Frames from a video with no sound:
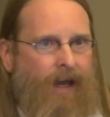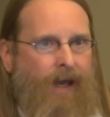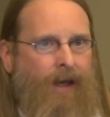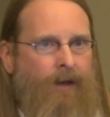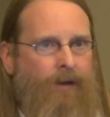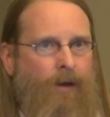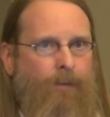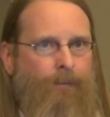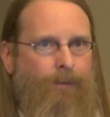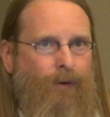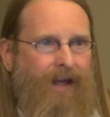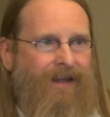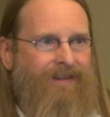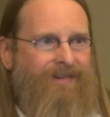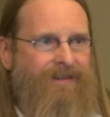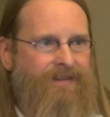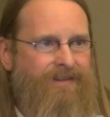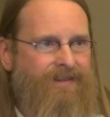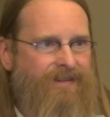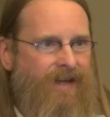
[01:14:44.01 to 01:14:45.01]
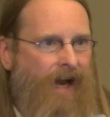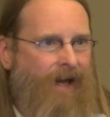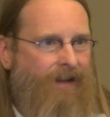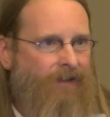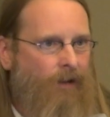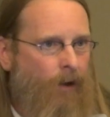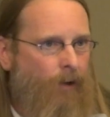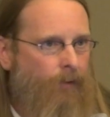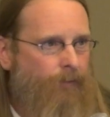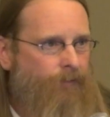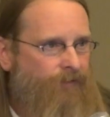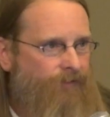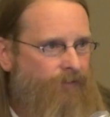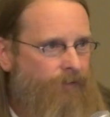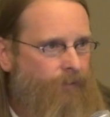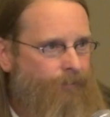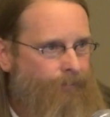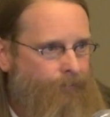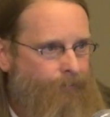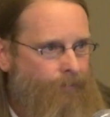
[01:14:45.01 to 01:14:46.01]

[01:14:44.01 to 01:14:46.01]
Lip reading: and complacent silos.